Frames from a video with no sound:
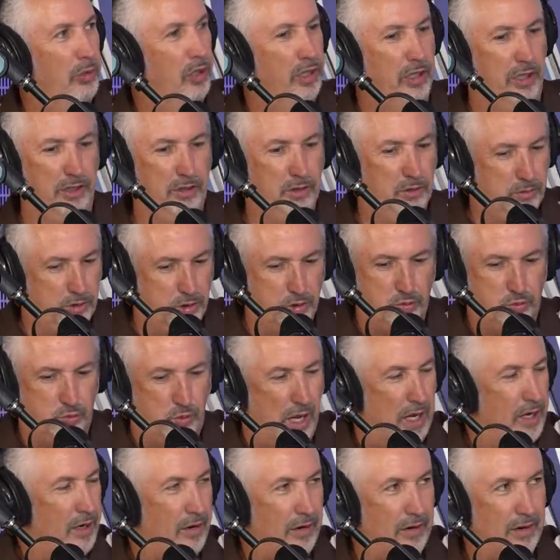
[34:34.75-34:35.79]
or can you just
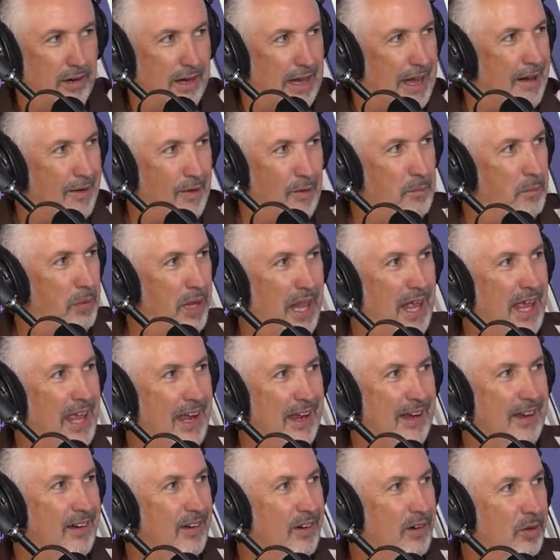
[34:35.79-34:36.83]
write on an
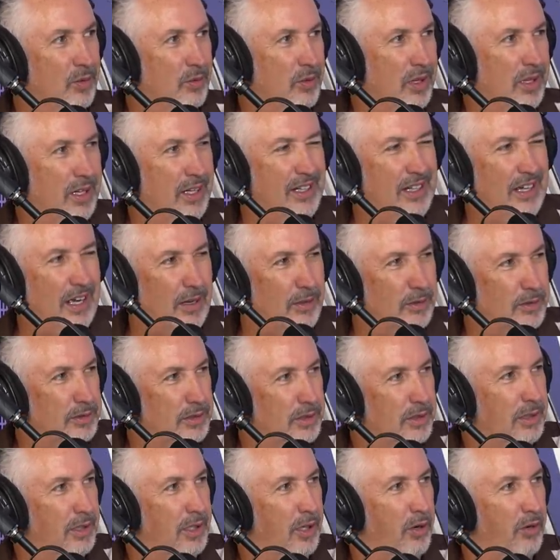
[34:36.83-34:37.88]
airplane, or like, how does
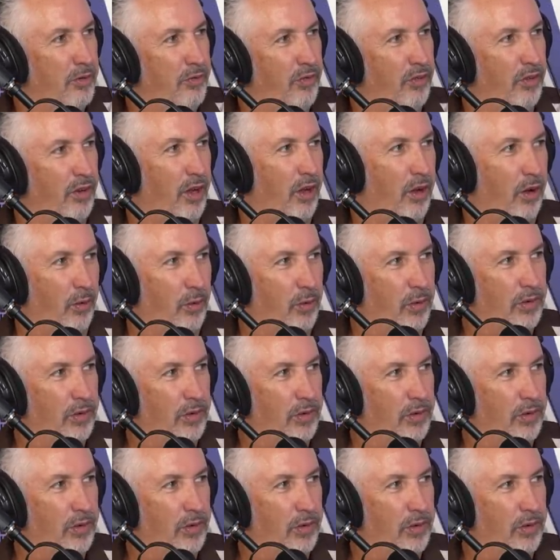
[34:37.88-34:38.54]
it go for you?